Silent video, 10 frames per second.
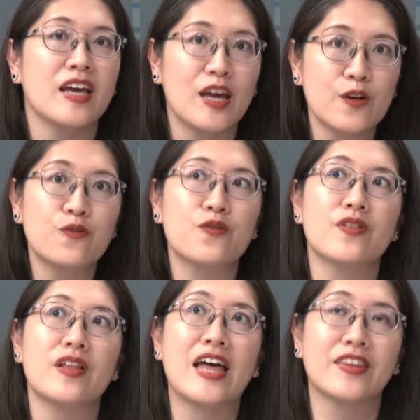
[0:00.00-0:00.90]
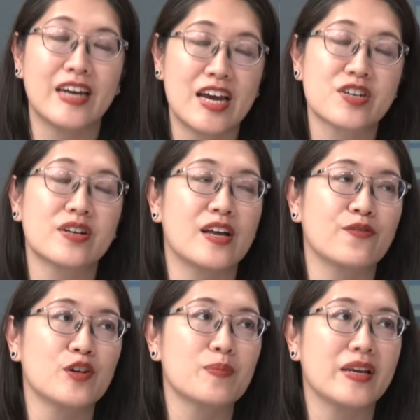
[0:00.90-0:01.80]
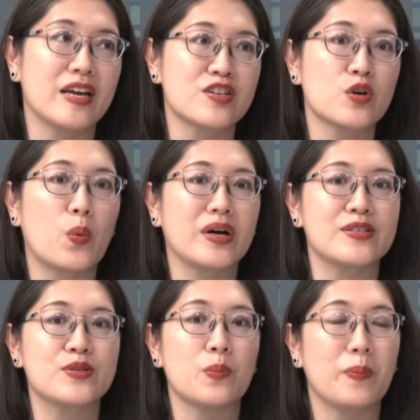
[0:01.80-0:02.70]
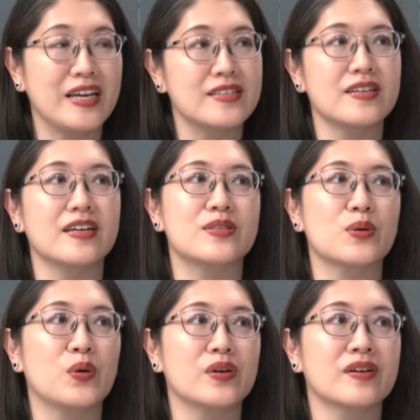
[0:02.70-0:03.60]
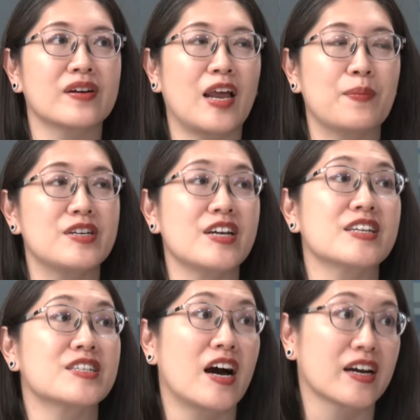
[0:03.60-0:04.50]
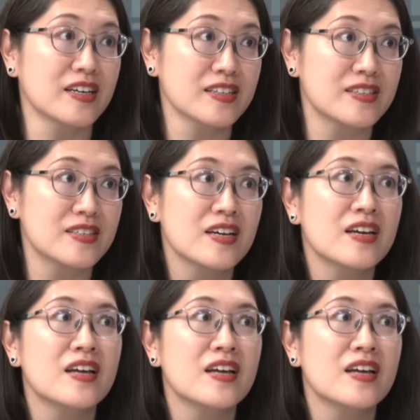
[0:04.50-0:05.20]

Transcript: if at the national level Malaysia wants to meet its own climate change targets,